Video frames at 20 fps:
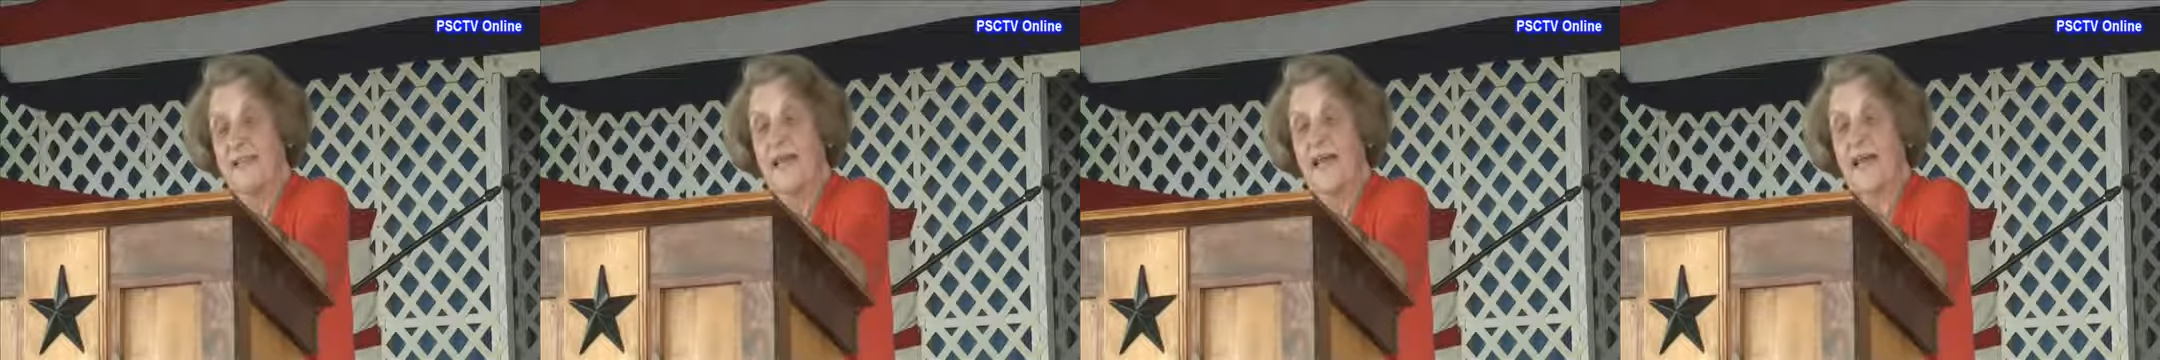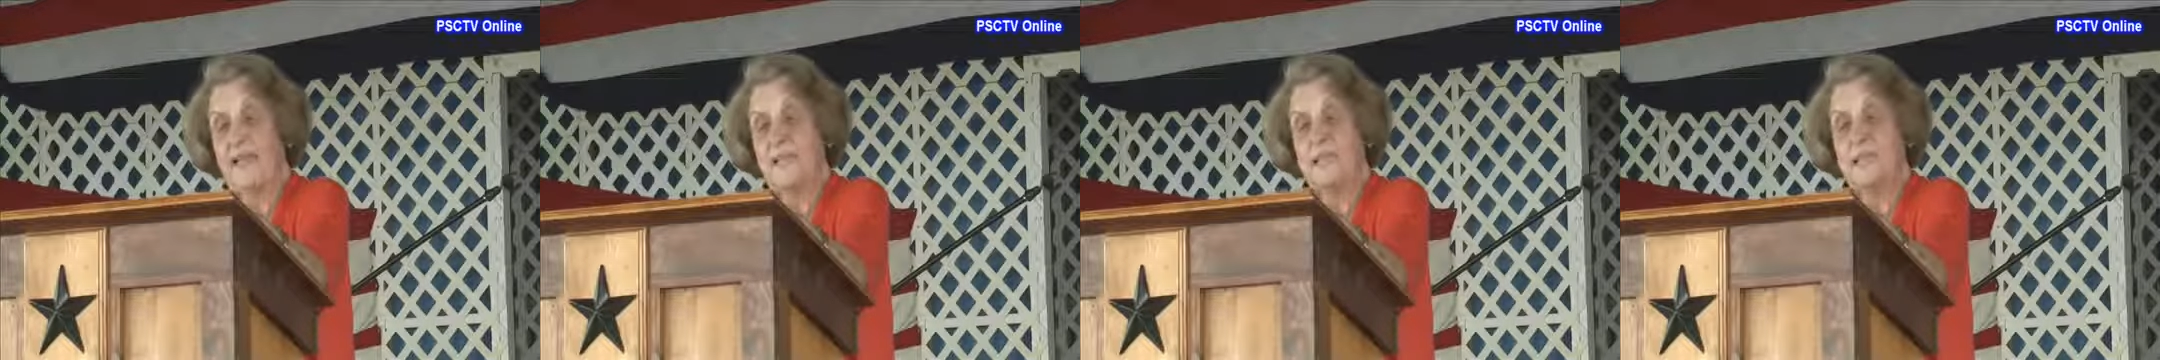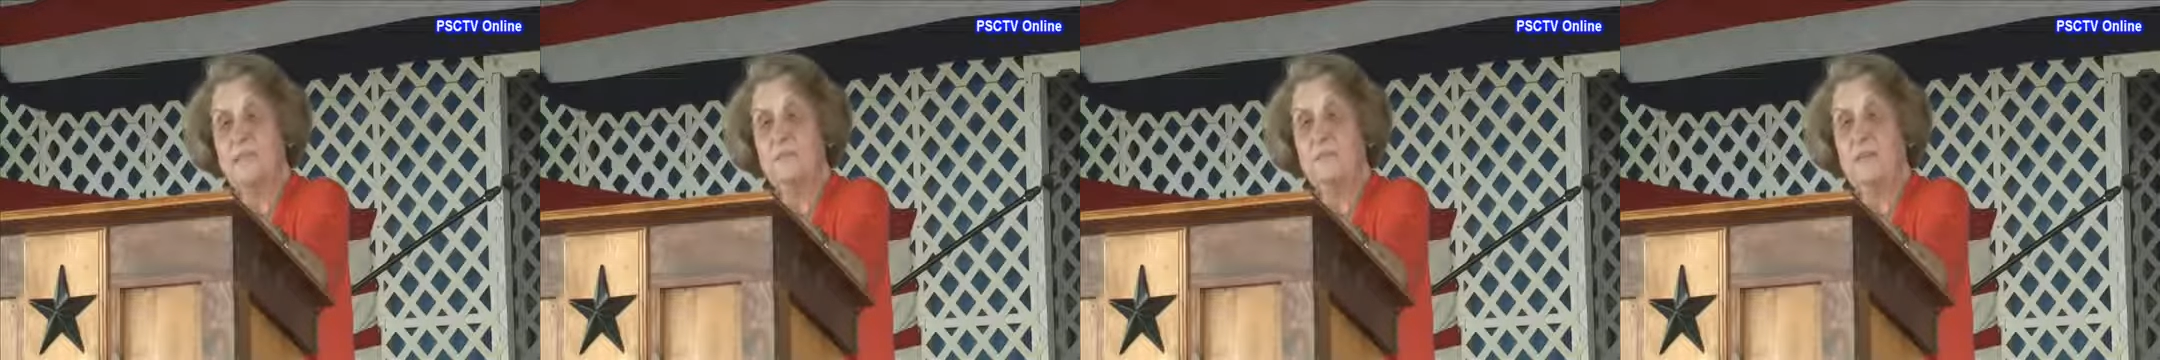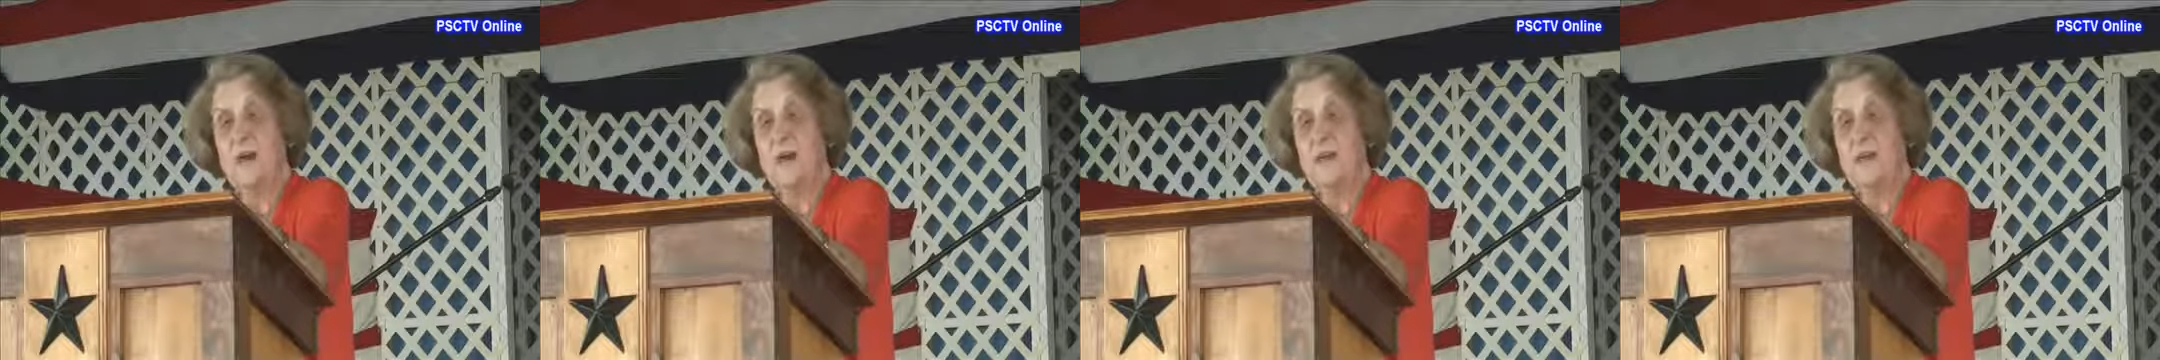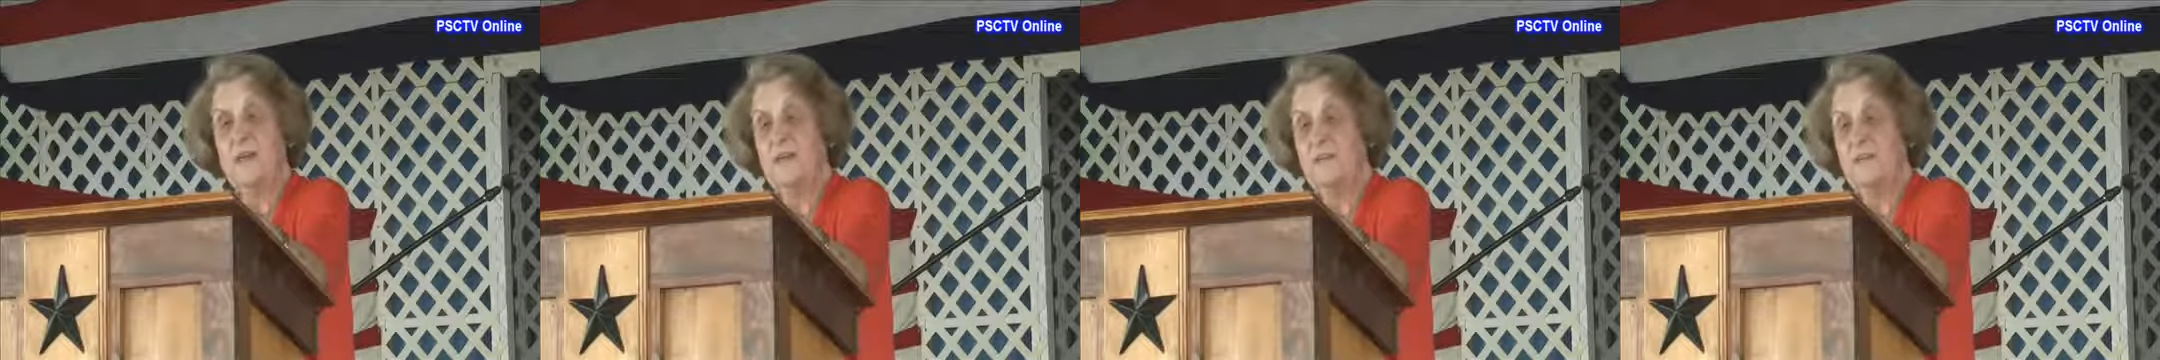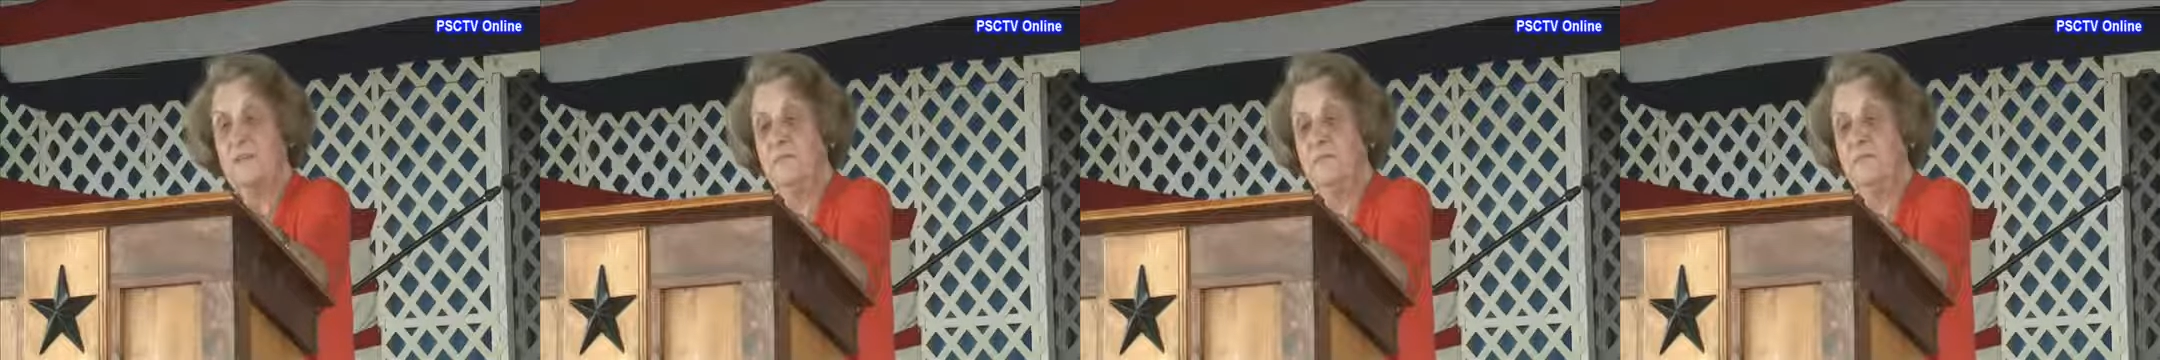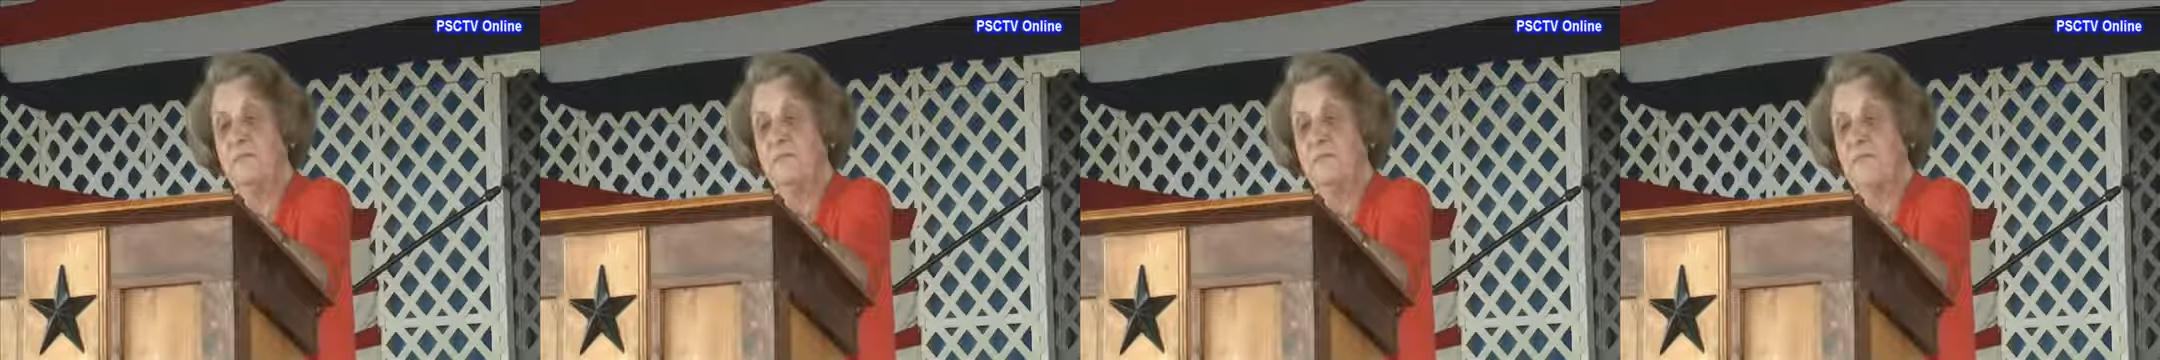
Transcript: Nazi Party,